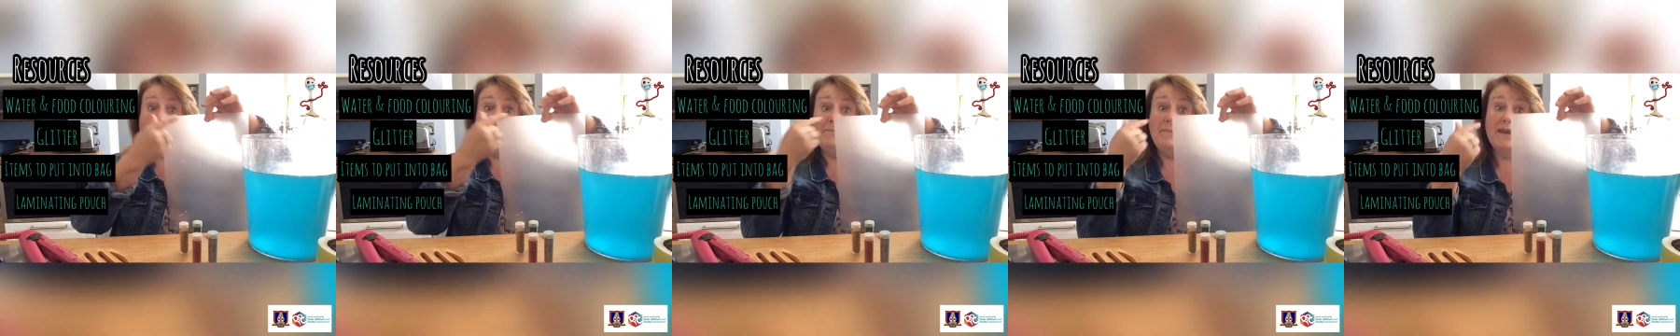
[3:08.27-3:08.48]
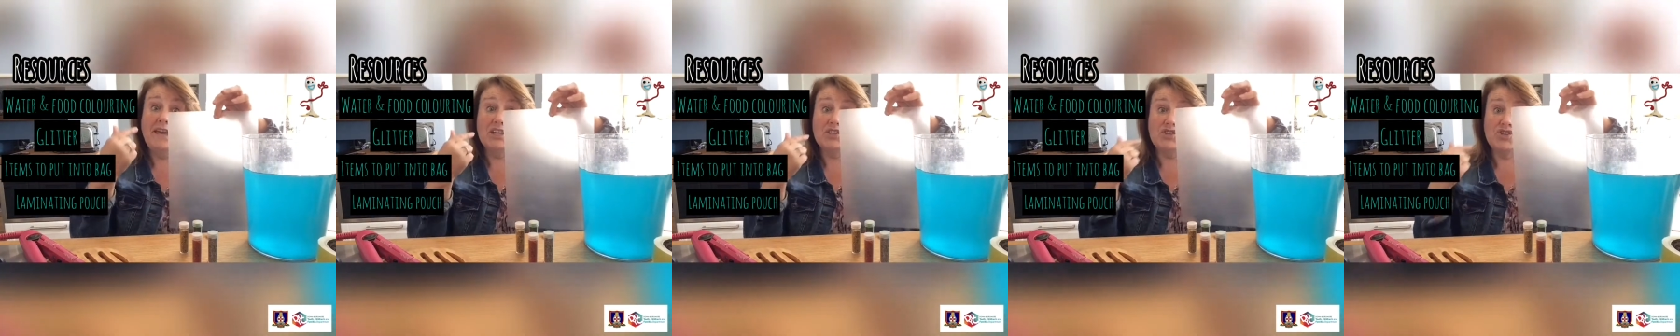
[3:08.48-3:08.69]

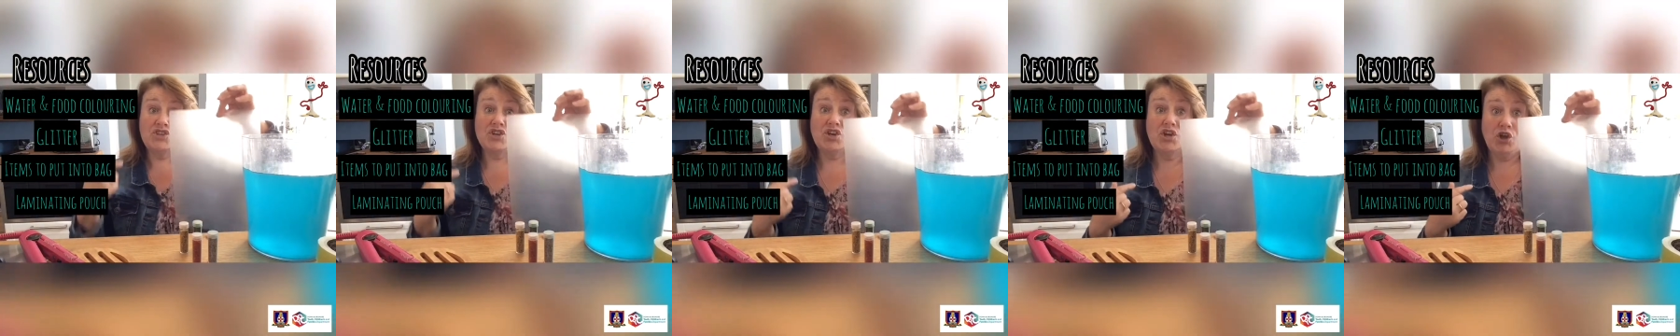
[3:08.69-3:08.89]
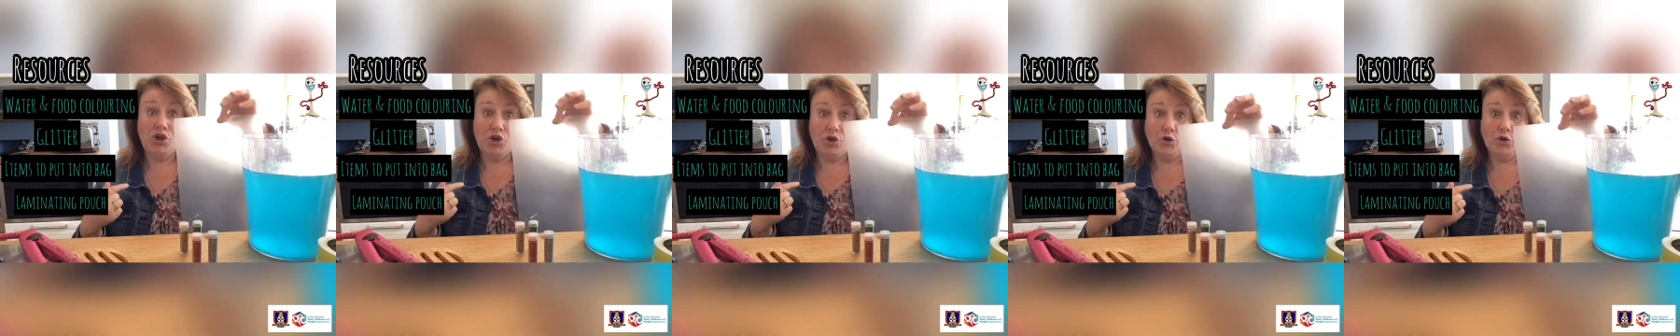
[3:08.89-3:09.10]
and make it
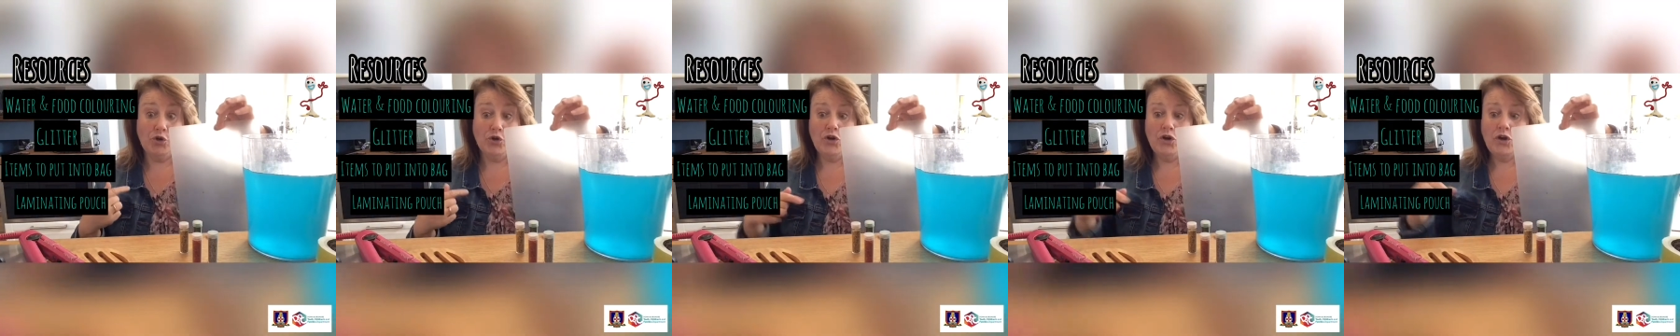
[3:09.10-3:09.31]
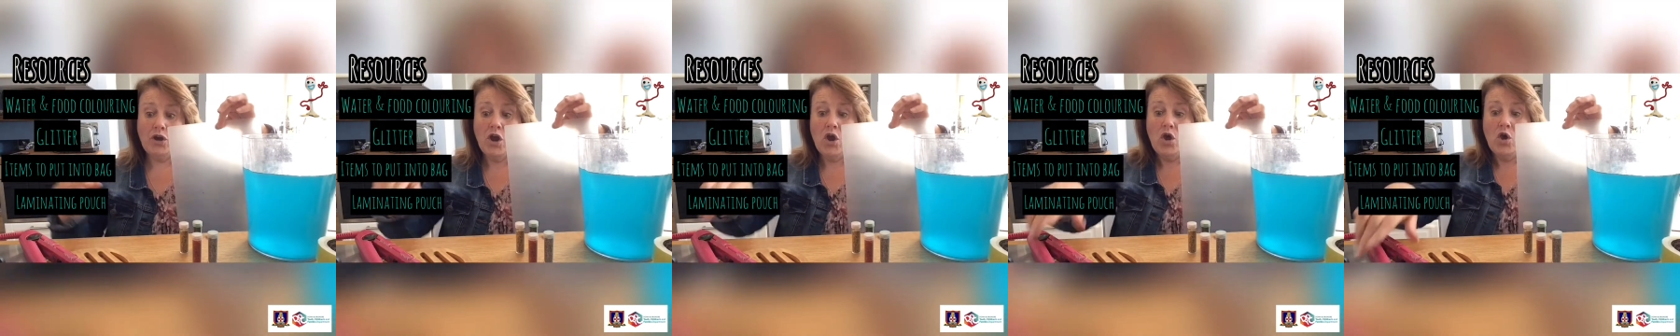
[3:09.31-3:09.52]

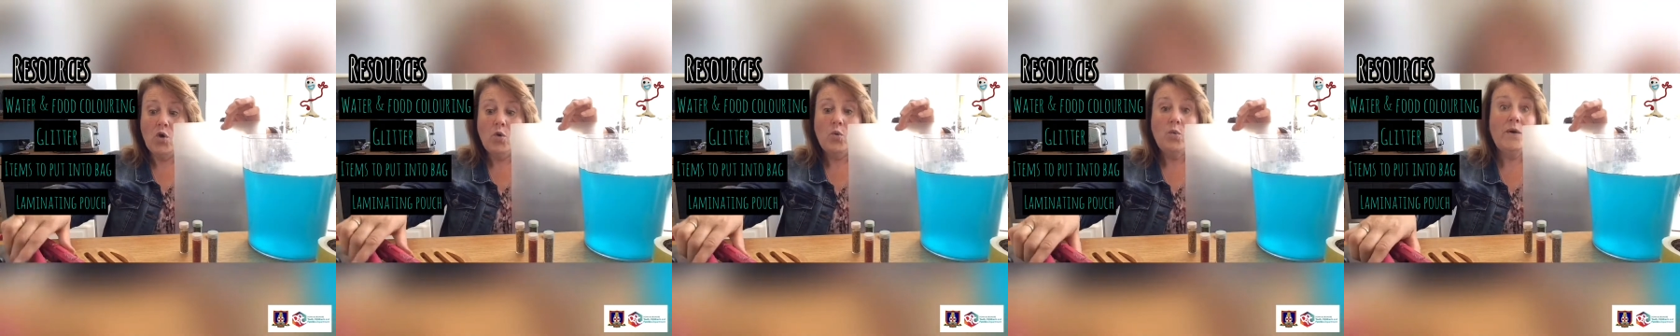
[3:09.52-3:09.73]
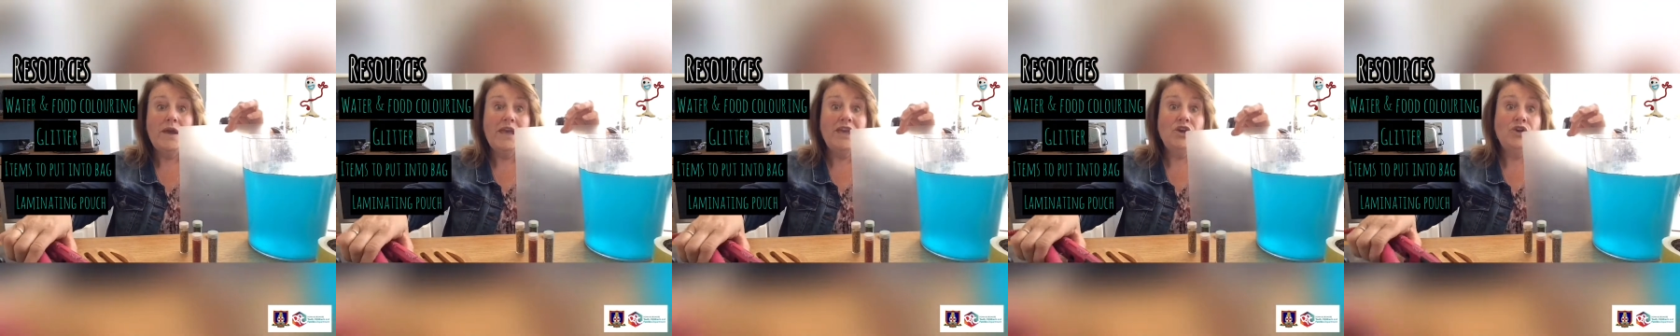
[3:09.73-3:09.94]
secure,
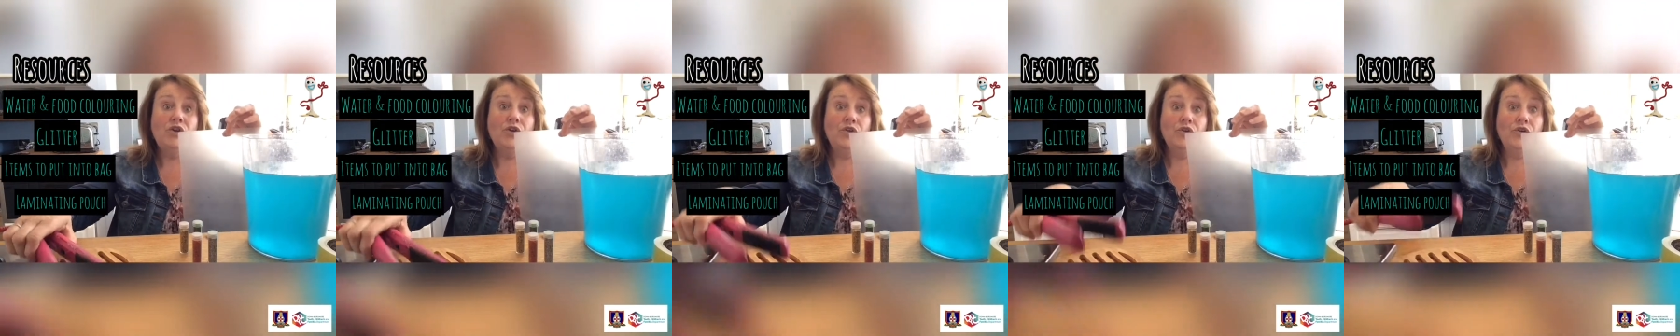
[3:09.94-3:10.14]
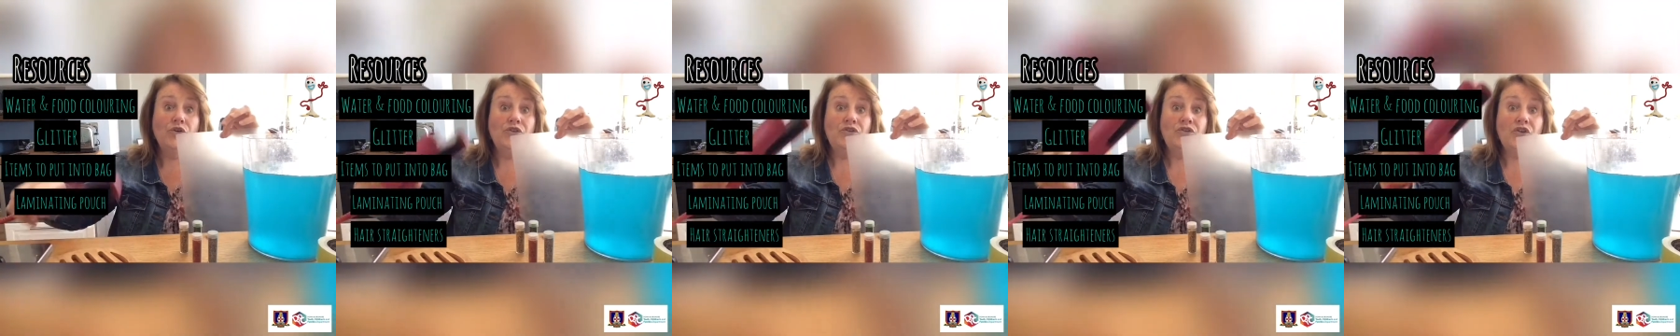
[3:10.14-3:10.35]
we
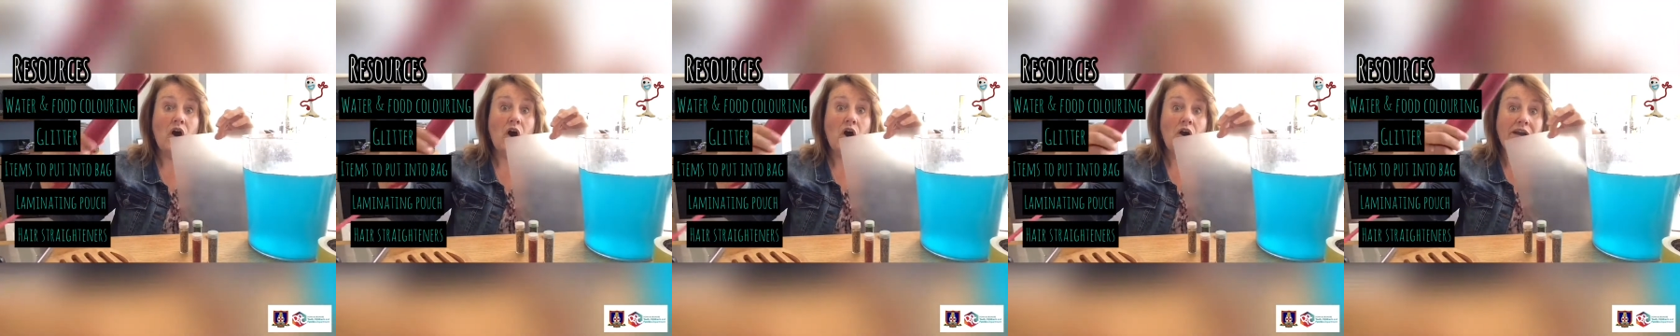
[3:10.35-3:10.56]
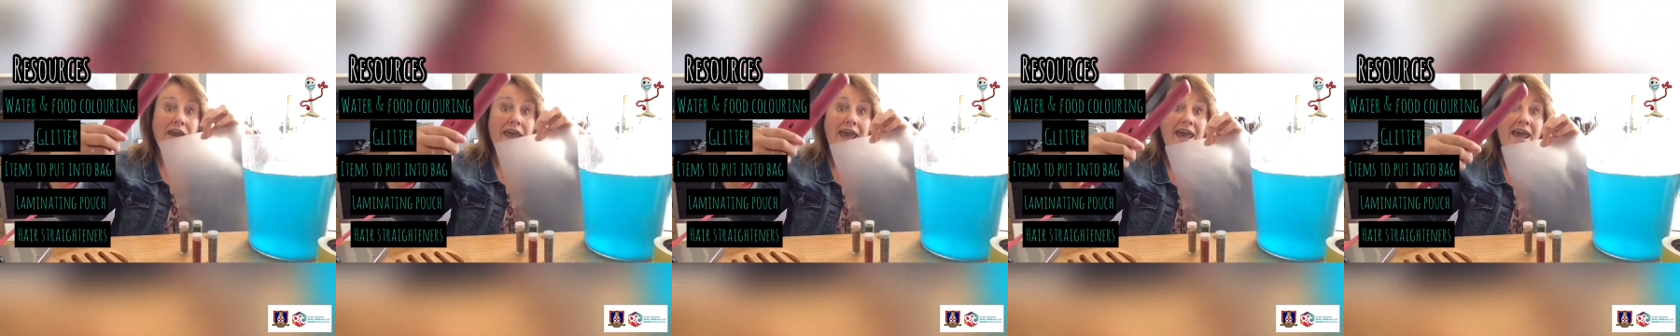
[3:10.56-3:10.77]
use
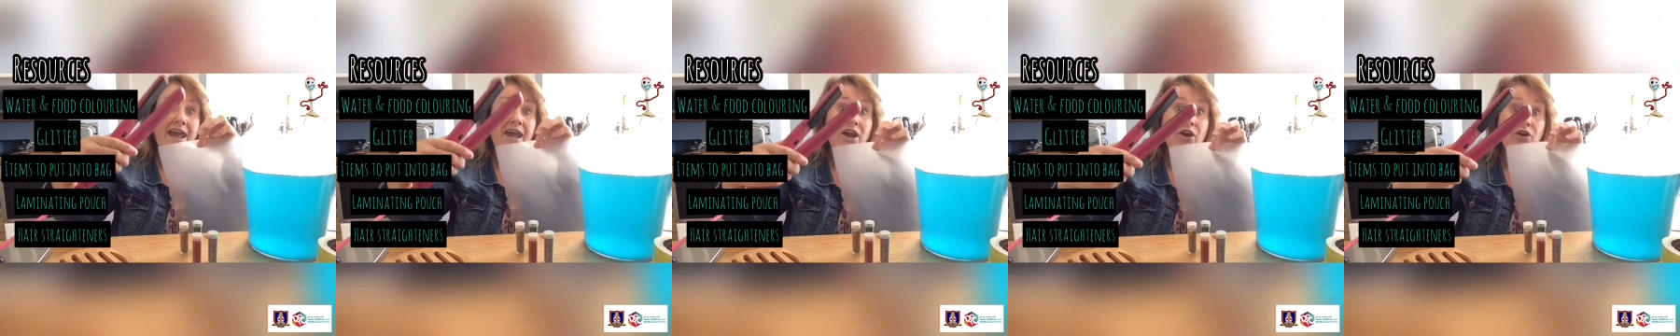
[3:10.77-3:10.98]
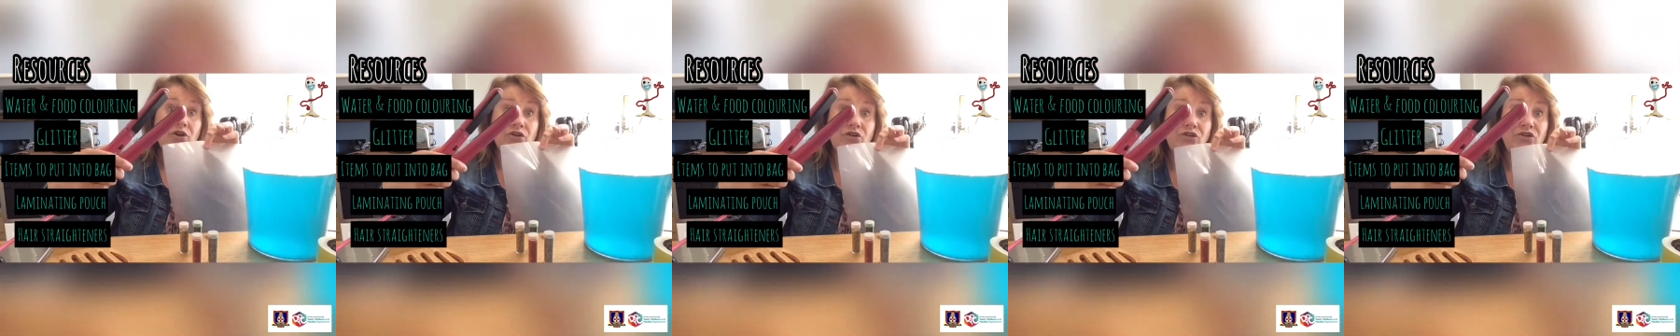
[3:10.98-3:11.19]
our
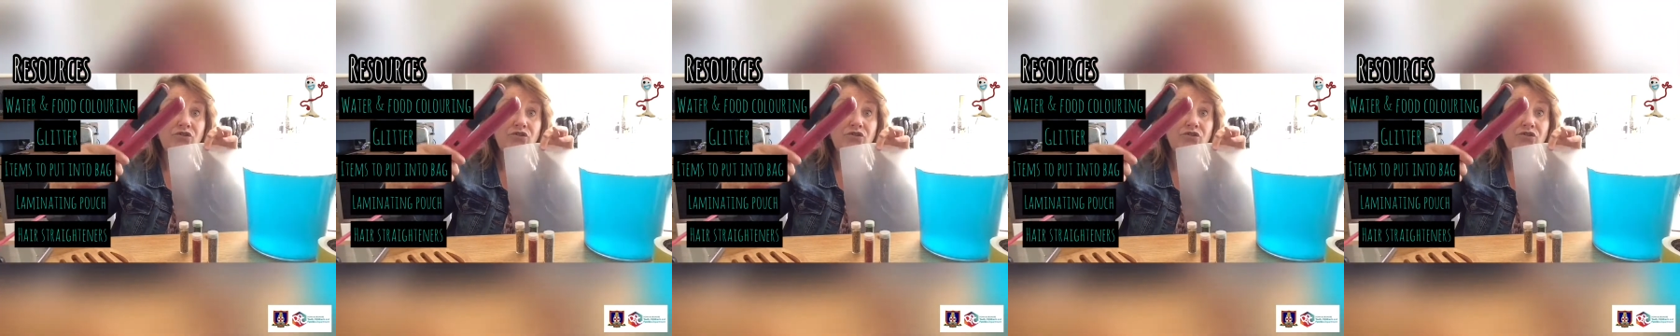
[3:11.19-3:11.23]
hair